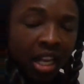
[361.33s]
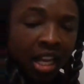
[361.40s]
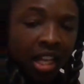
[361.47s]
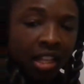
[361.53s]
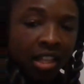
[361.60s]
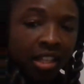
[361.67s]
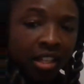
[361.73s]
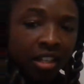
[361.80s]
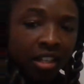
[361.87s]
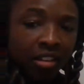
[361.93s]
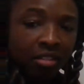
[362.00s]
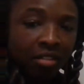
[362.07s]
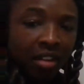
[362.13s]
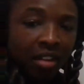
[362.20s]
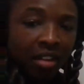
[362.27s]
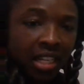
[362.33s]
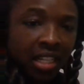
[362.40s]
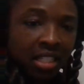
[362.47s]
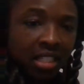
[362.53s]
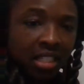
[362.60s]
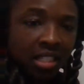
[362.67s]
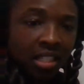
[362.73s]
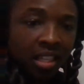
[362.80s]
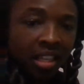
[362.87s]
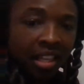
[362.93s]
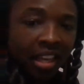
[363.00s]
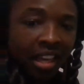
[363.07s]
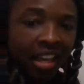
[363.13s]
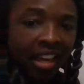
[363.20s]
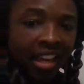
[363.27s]
the radius
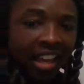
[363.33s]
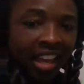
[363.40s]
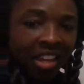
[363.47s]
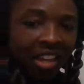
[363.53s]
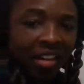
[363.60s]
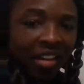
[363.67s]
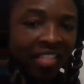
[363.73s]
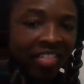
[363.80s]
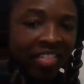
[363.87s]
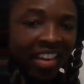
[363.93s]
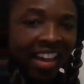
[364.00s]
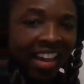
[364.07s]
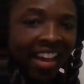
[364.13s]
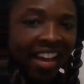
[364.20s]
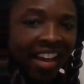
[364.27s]
and you have to have a